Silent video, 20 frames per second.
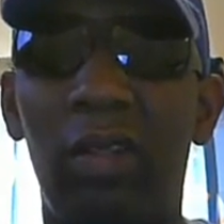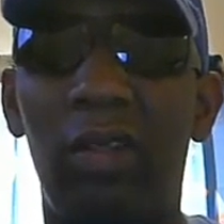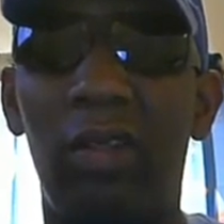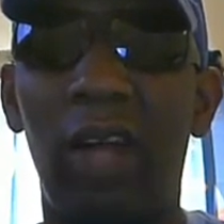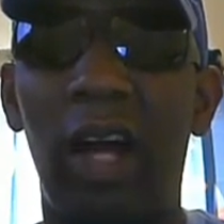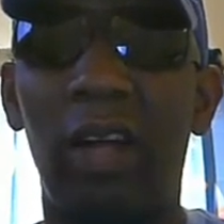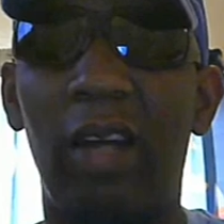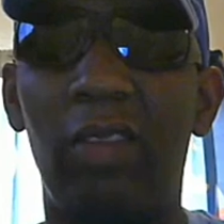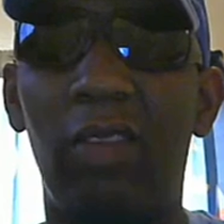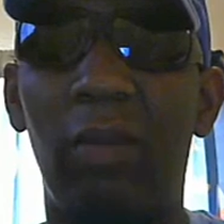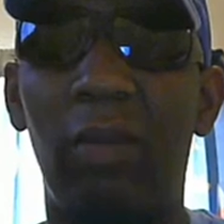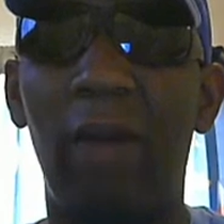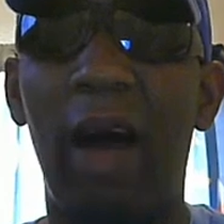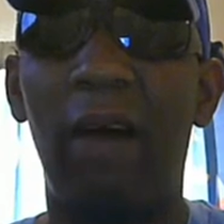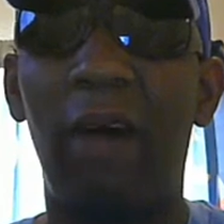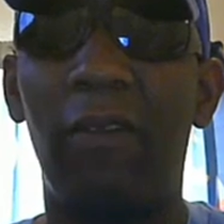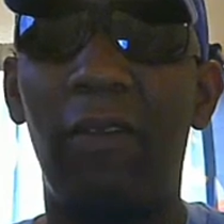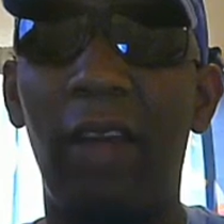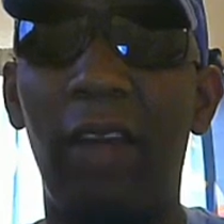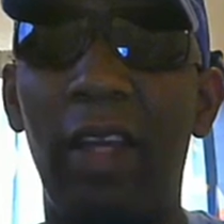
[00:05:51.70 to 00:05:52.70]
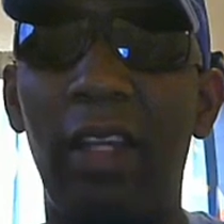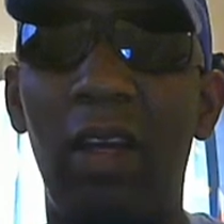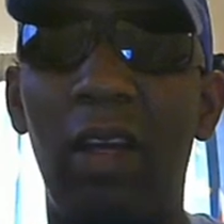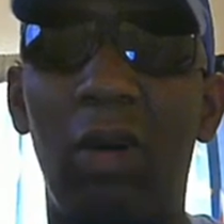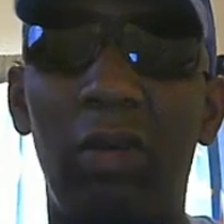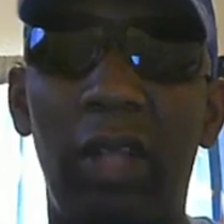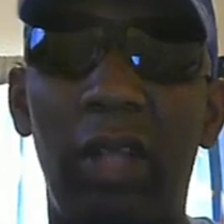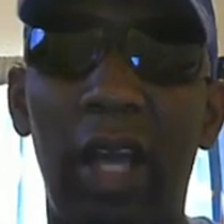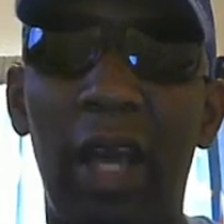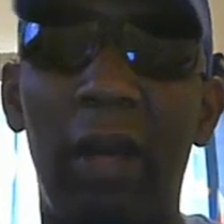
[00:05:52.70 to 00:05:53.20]
Talks about
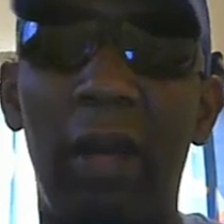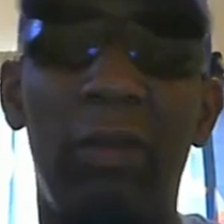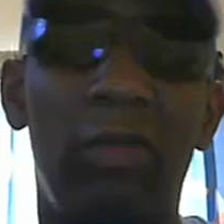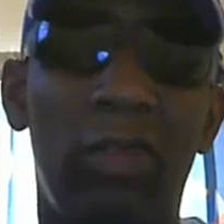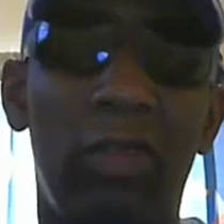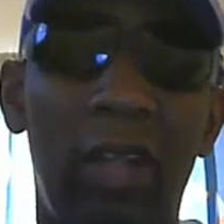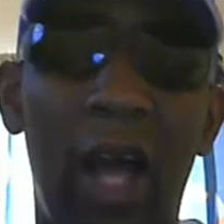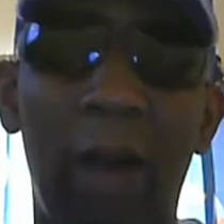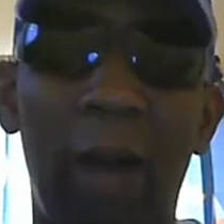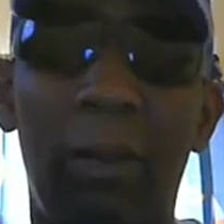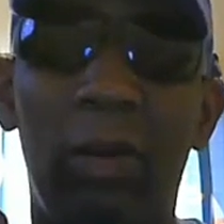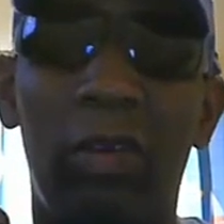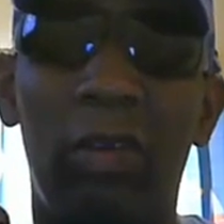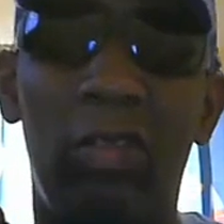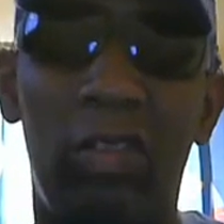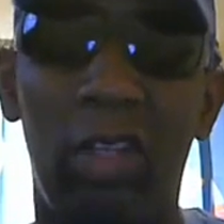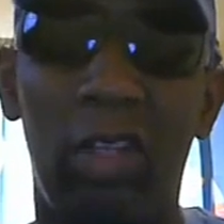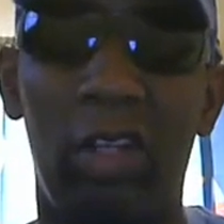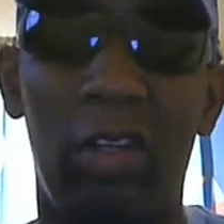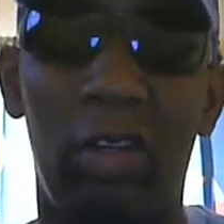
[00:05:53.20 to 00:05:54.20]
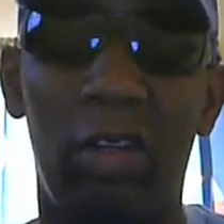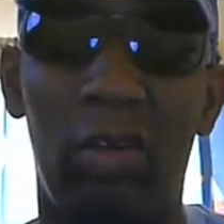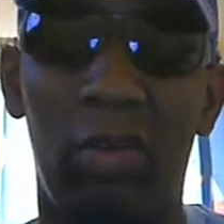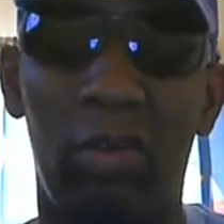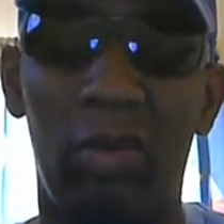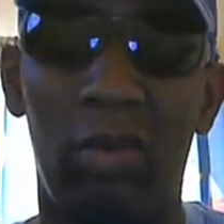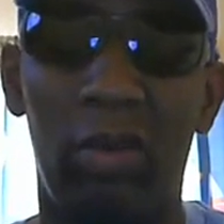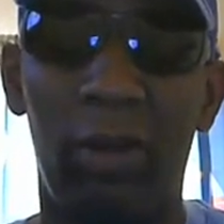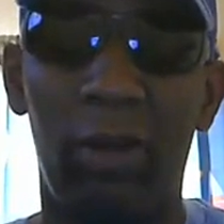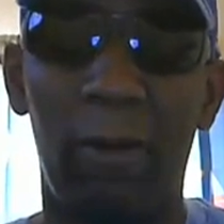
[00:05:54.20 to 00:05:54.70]
video games number
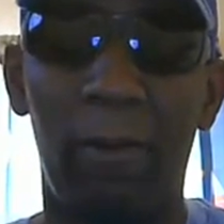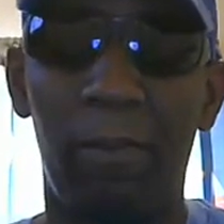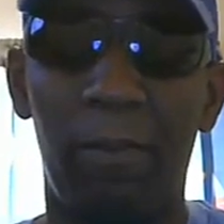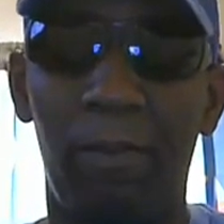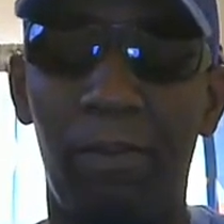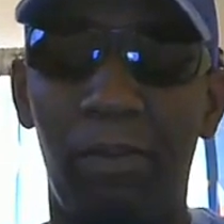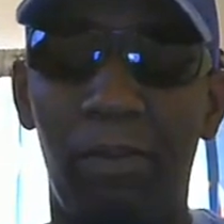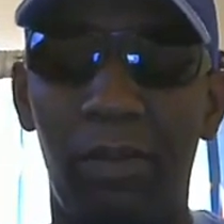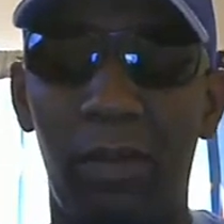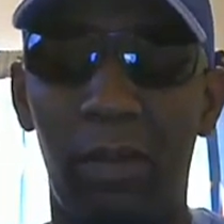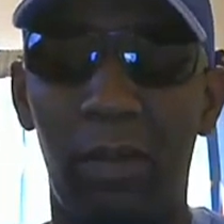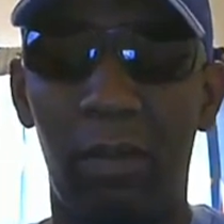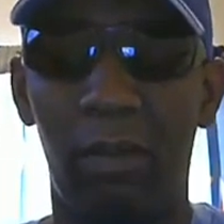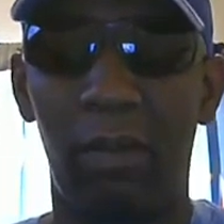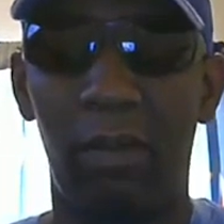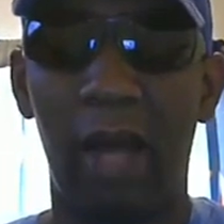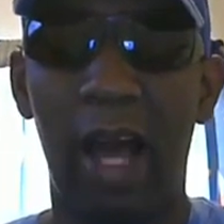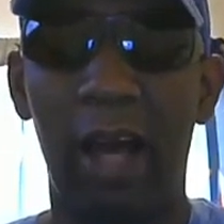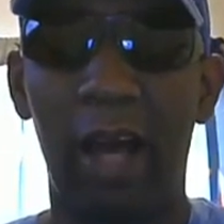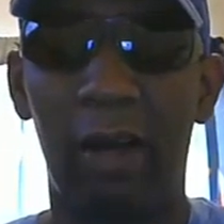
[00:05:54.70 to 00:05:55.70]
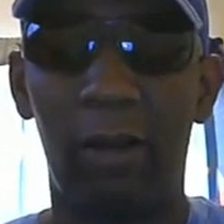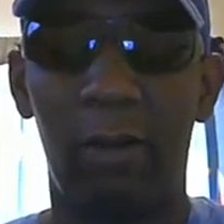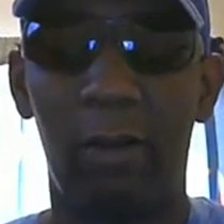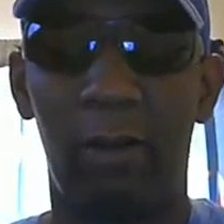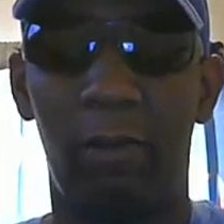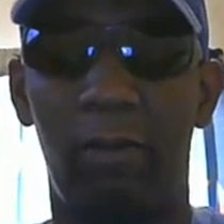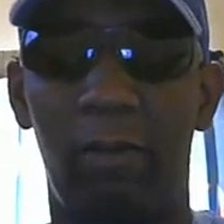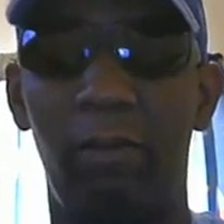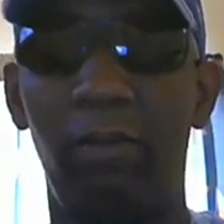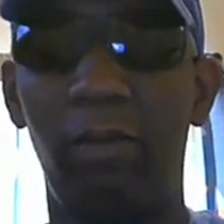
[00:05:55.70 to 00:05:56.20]
2. I'll
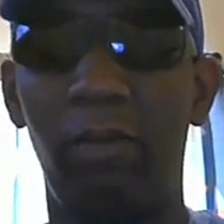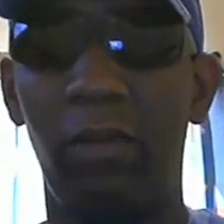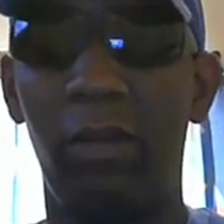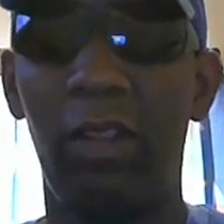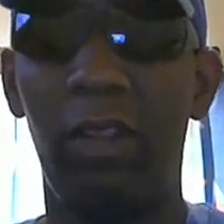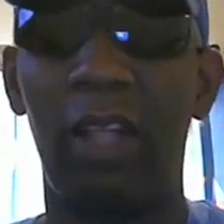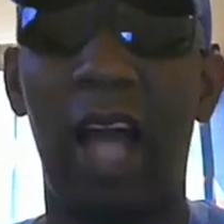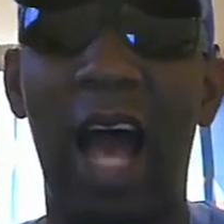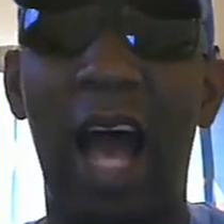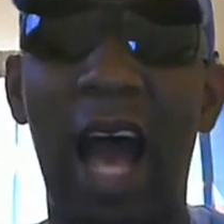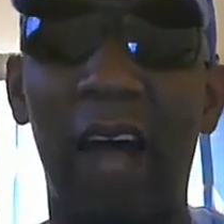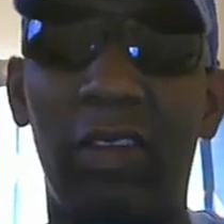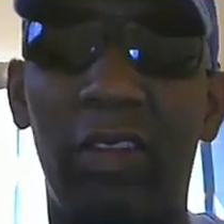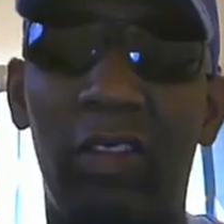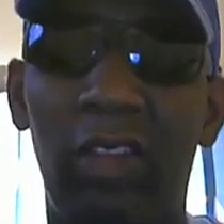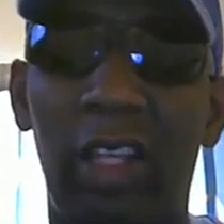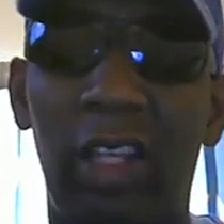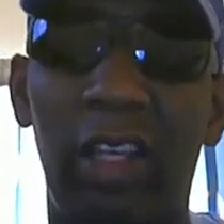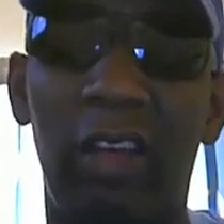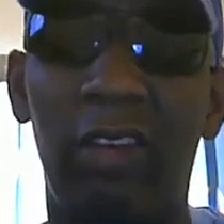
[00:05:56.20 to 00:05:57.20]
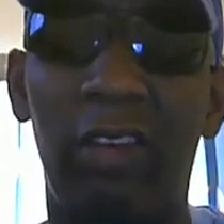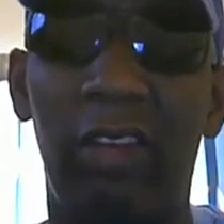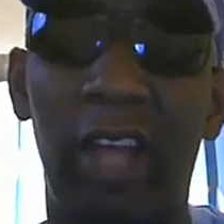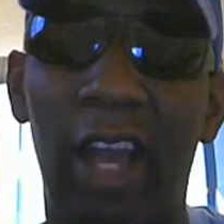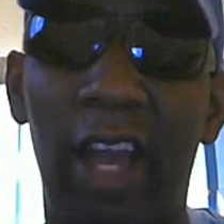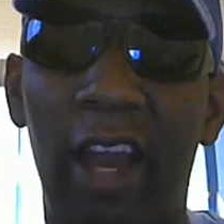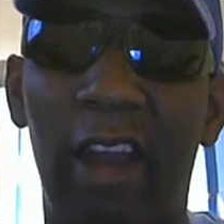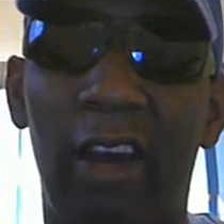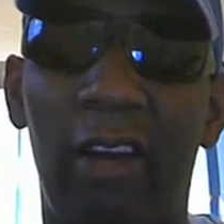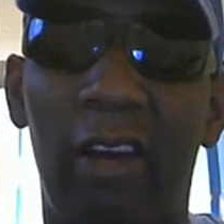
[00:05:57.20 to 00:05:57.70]
I'll see you
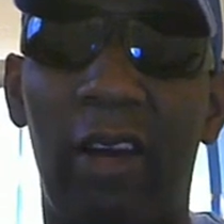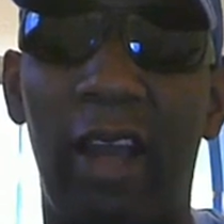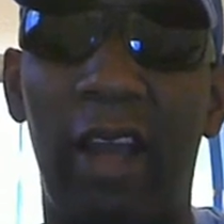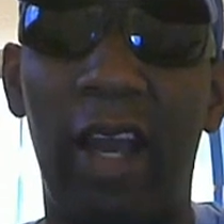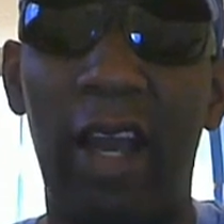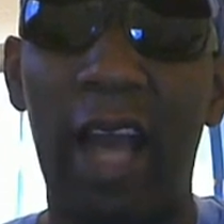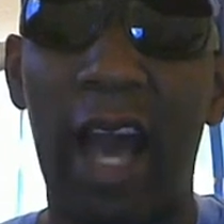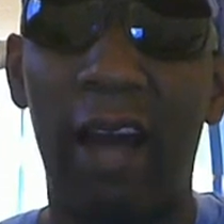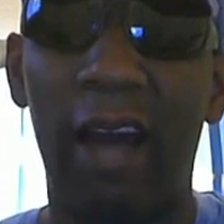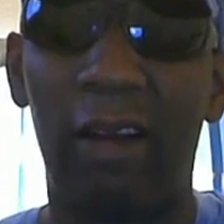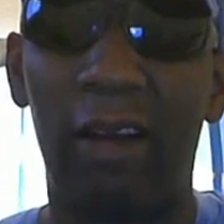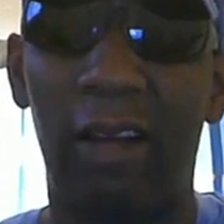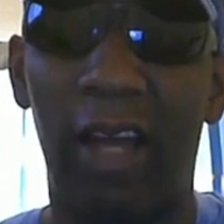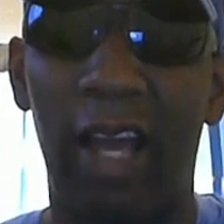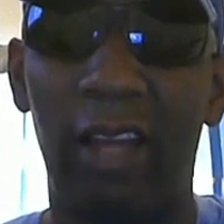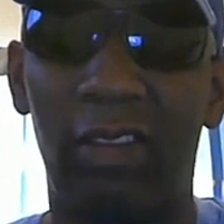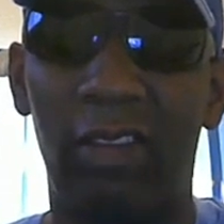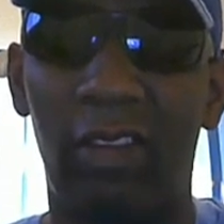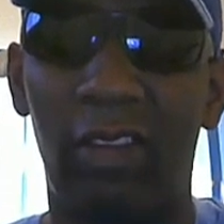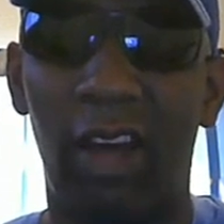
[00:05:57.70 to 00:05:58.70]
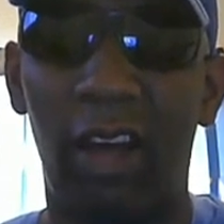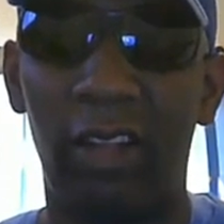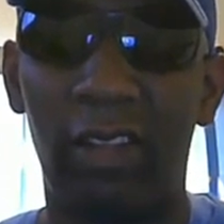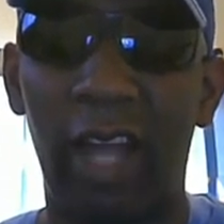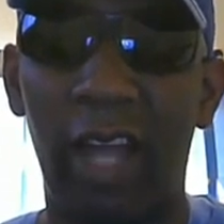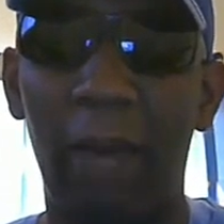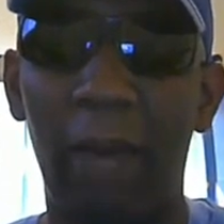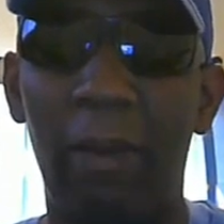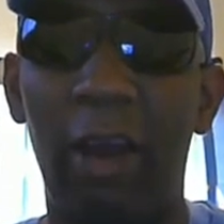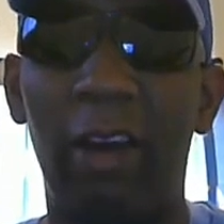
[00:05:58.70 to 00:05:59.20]
there, and as long as
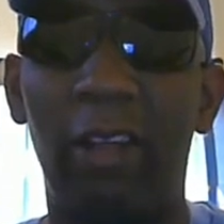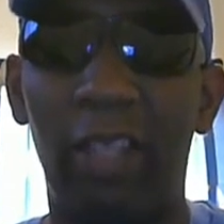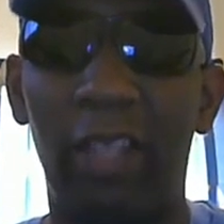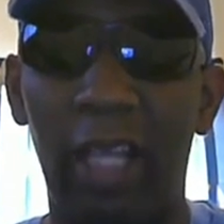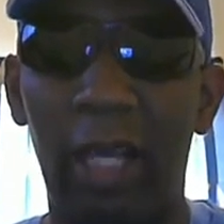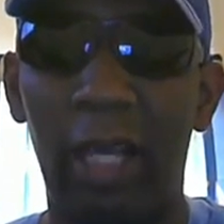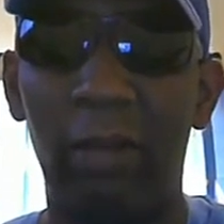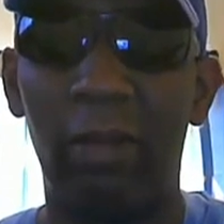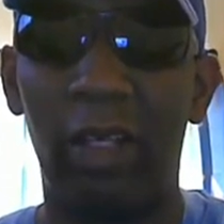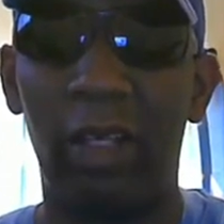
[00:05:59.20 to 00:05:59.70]
I better keep